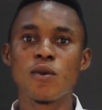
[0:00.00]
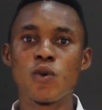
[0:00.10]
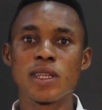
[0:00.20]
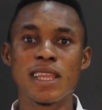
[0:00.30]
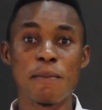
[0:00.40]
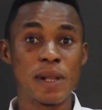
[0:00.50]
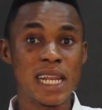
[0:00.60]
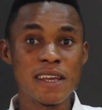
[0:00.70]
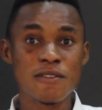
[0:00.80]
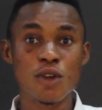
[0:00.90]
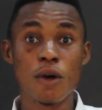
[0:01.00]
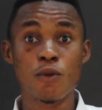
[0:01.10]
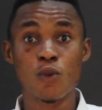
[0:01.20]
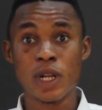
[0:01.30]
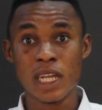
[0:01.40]
with the beliefs
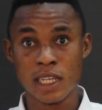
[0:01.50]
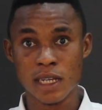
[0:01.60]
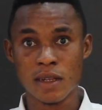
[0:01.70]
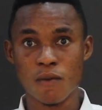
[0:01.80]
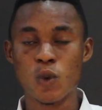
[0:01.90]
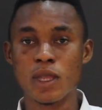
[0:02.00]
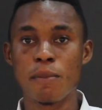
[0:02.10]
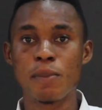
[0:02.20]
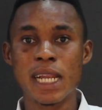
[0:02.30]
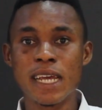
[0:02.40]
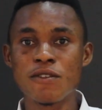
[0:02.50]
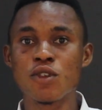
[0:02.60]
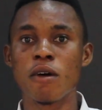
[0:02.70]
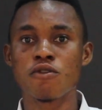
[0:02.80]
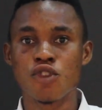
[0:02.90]
of religion, with the
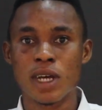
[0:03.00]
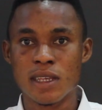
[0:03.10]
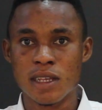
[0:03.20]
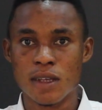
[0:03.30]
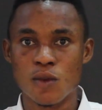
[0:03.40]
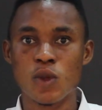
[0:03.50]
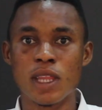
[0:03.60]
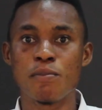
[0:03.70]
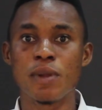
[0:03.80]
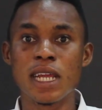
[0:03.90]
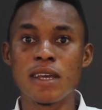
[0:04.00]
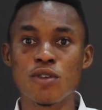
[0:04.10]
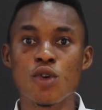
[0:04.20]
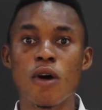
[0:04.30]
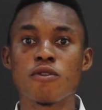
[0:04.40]
beliefs of tradition, with the
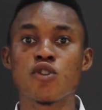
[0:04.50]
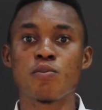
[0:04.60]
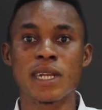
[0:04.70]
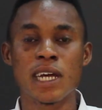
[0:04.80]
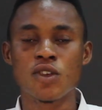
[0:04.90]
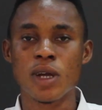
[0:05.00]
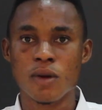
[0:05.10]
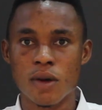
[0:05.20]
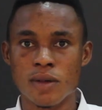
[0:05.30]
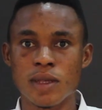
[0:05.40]
beliefs of supernatural